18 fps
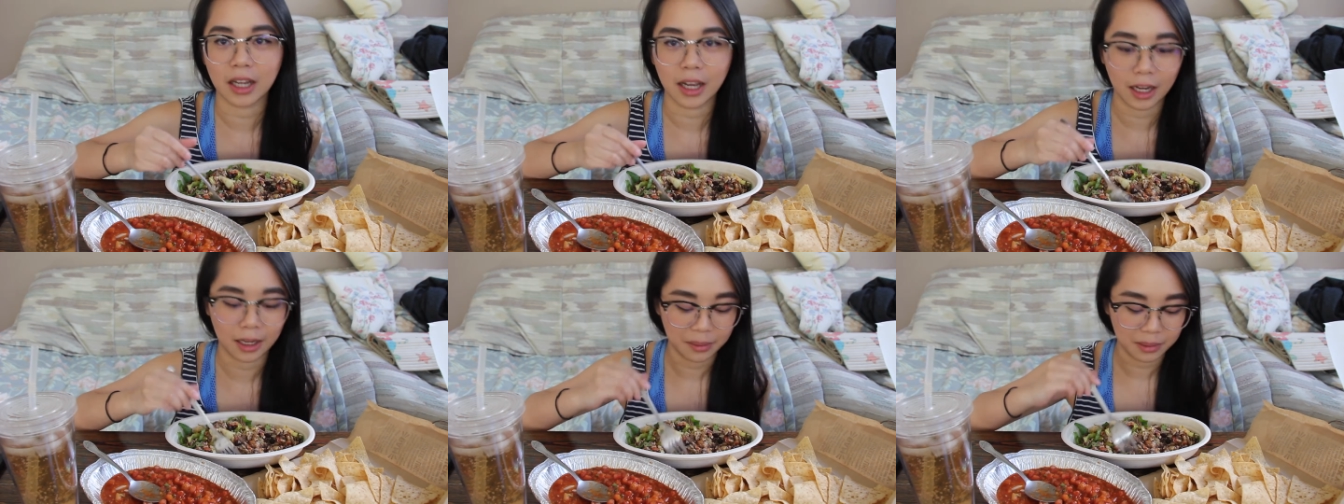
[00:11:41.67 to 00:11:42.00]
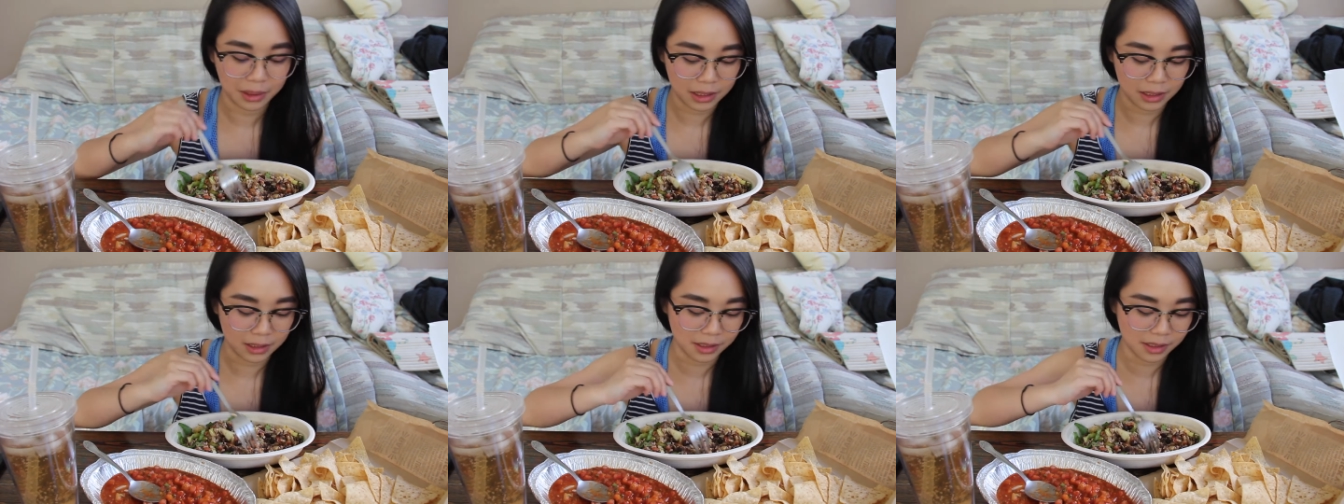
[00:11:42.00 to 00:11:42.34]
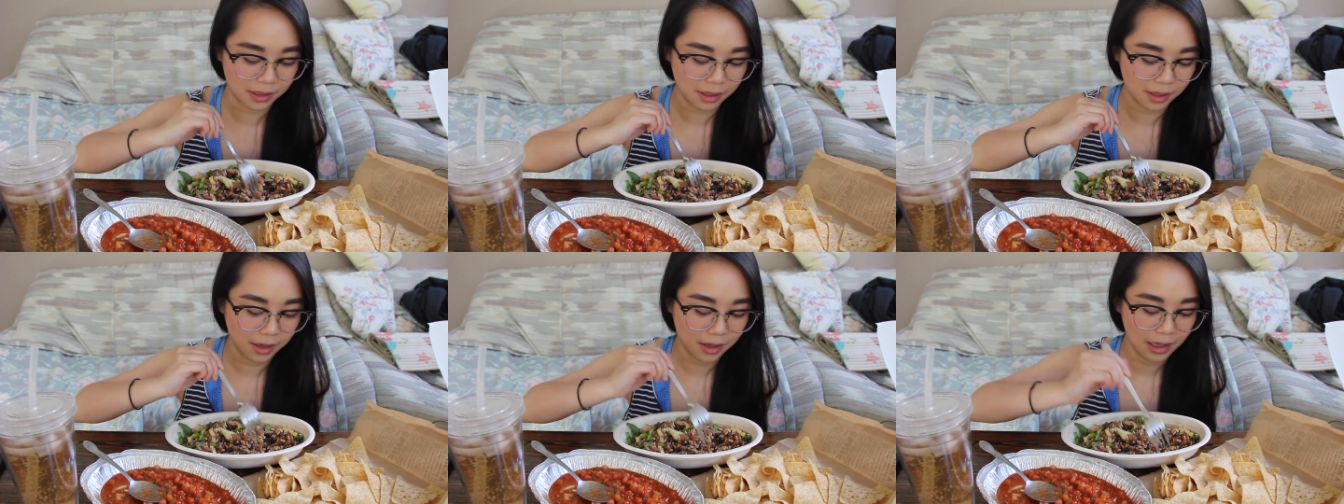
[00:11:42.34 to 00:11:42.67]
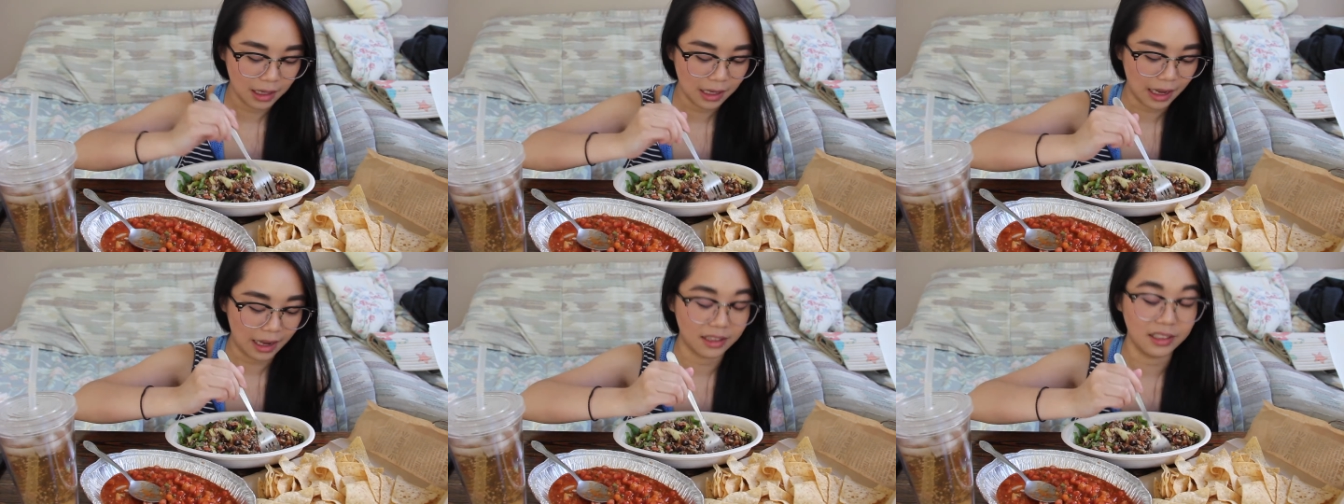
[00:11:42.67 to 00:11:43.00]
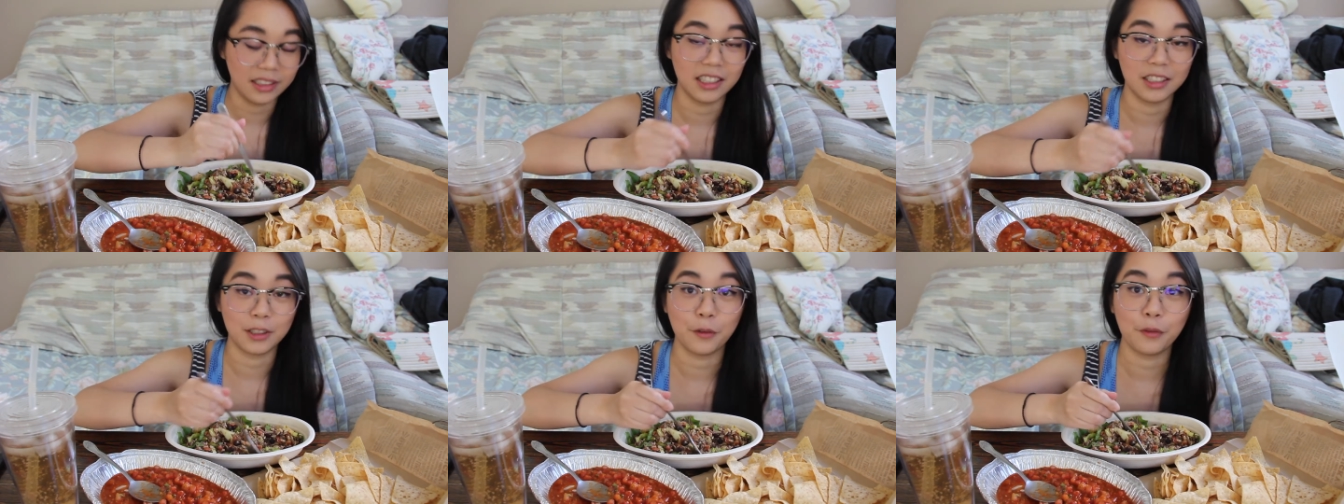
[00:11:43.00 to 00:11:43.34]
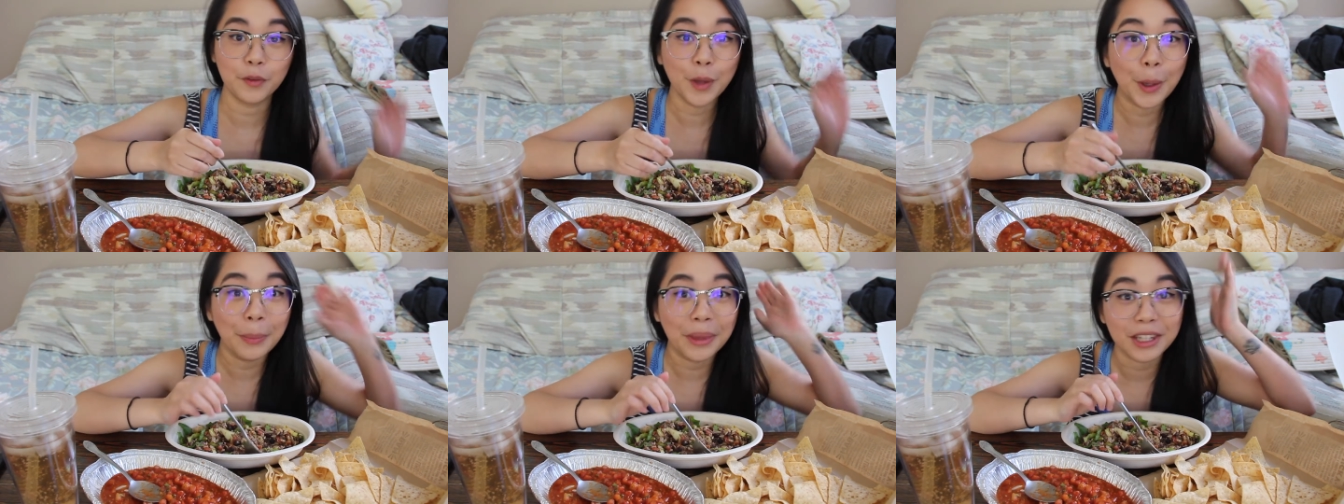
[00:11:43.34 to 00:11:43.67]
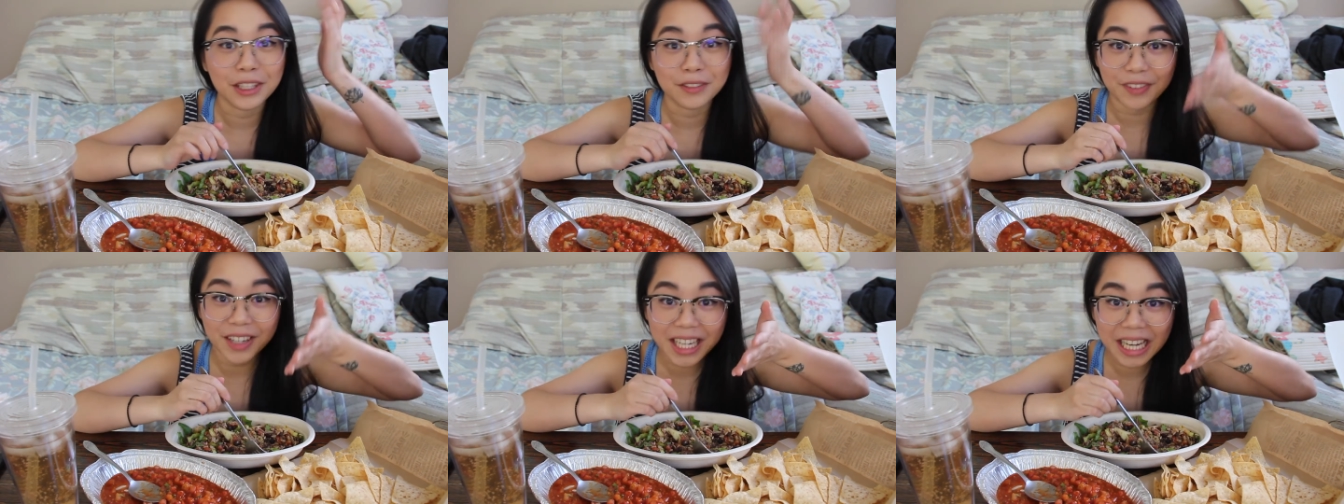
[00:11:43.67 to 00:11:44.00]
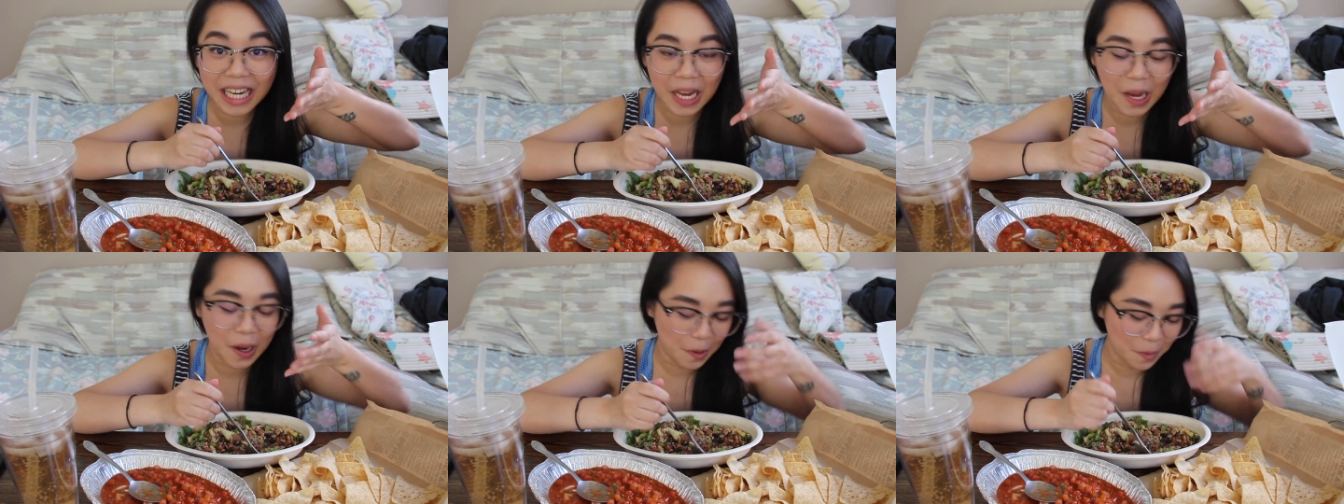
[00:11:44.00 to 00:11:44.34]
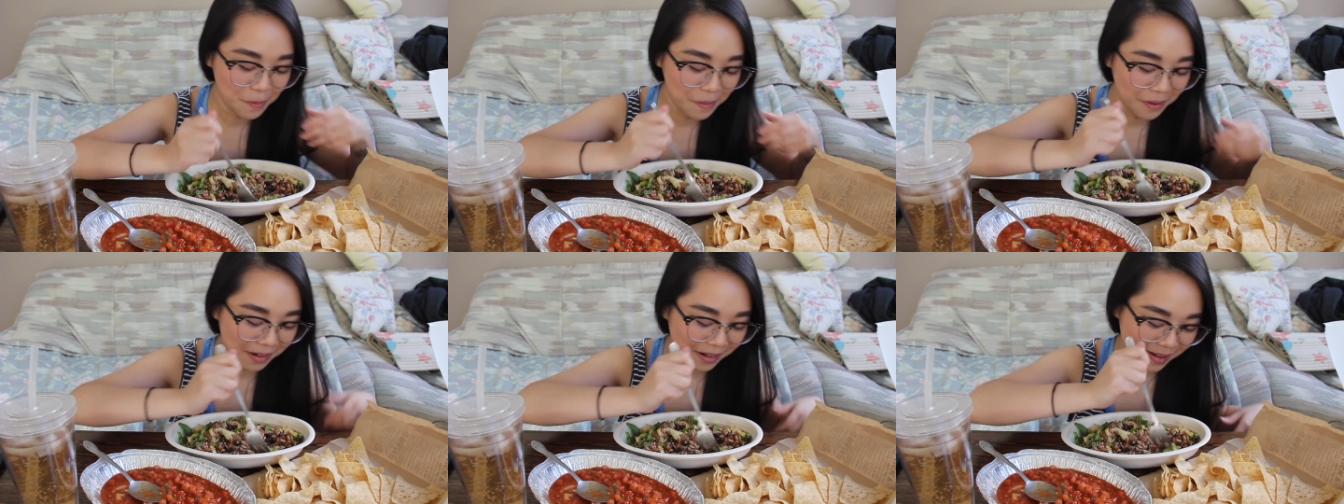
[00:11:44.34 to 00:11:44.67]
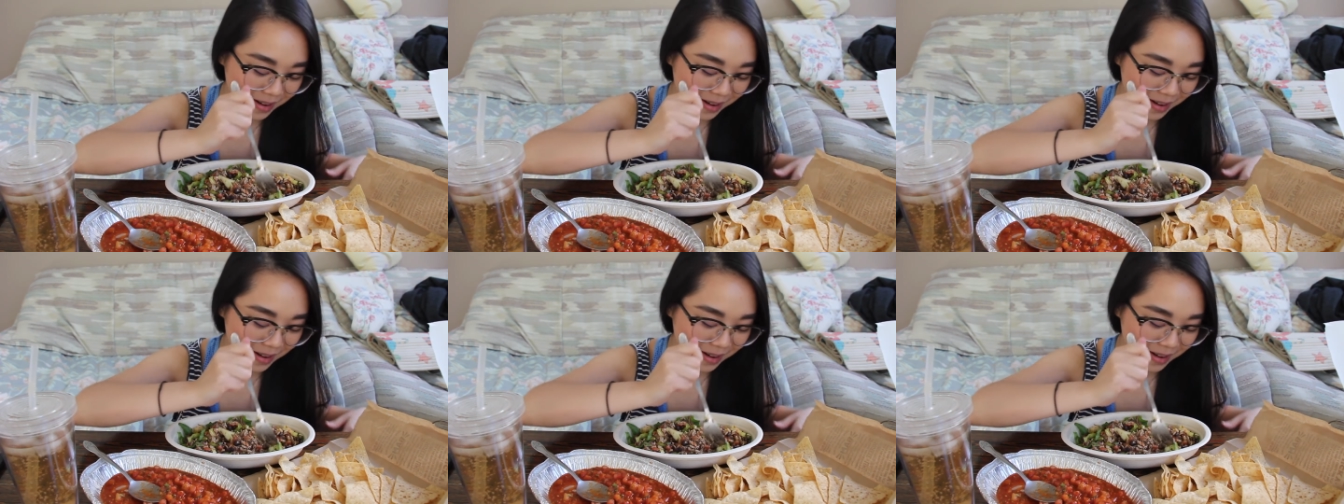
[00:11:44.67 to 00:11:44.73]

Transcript: time because I needed to film this video.